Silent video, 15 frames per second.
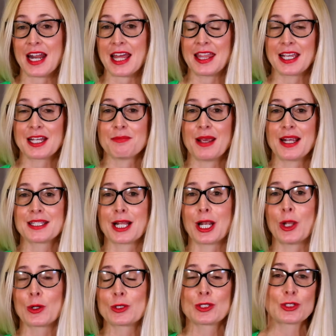I think it makes it
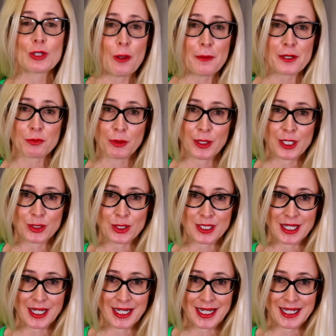look so much more
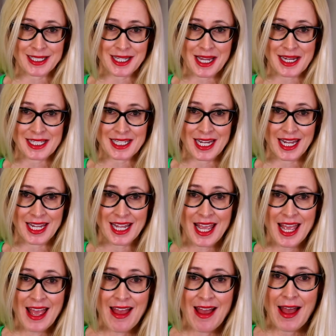interesting and exciting.
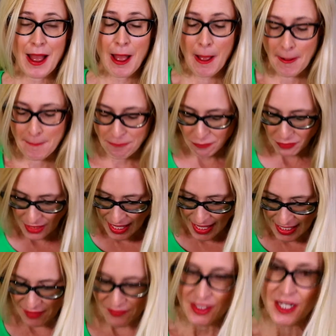And I've